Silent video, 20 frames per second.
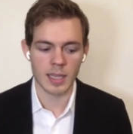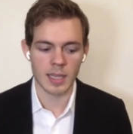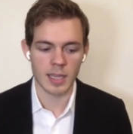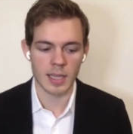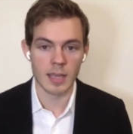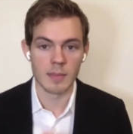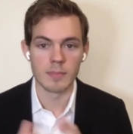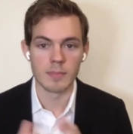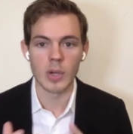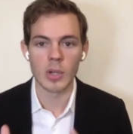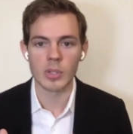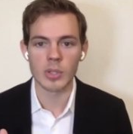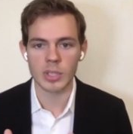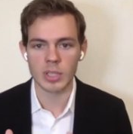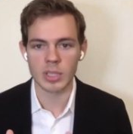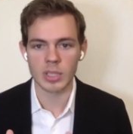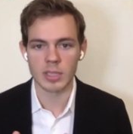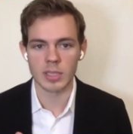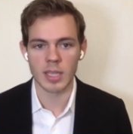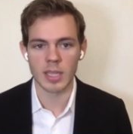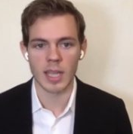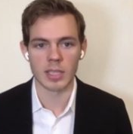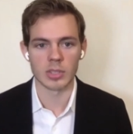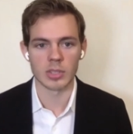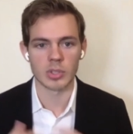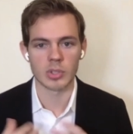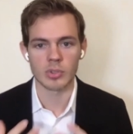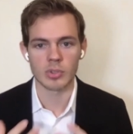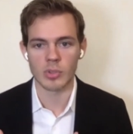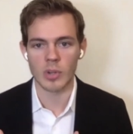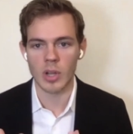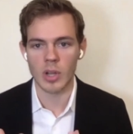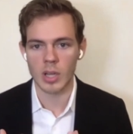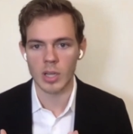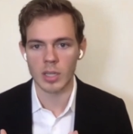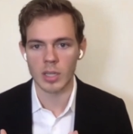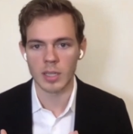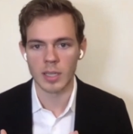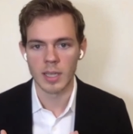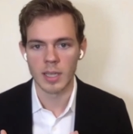emotion and
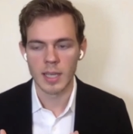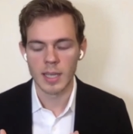strong